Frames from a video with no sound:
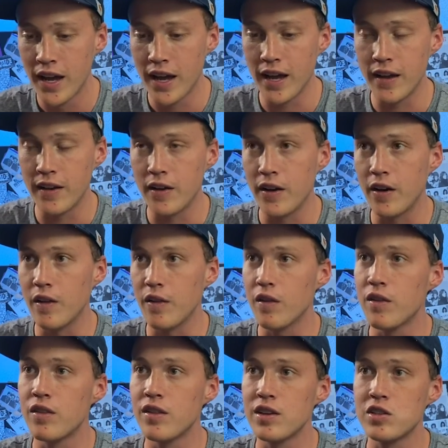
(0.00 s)
And
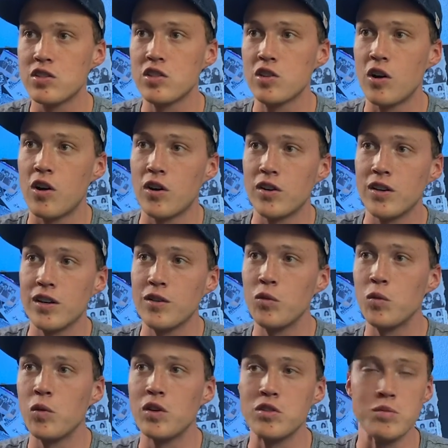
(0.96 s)
this
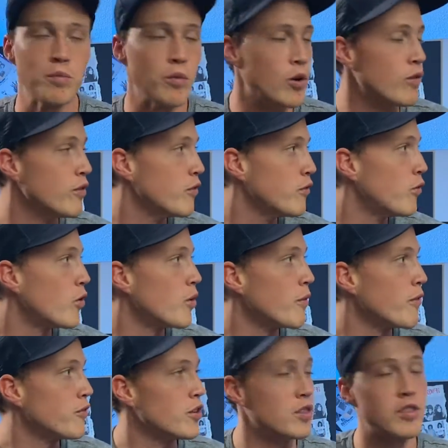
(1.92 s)
song was more of a
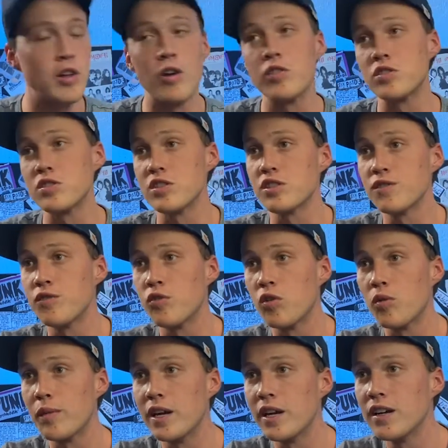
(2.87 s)
form of catharsis
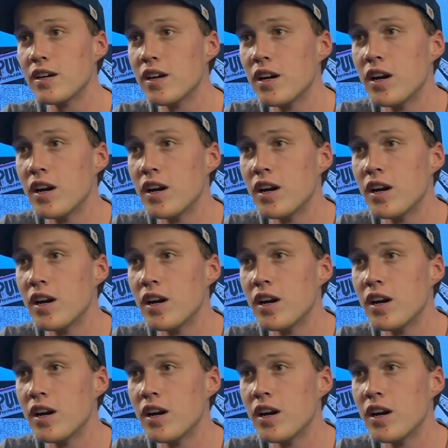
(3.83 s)
for me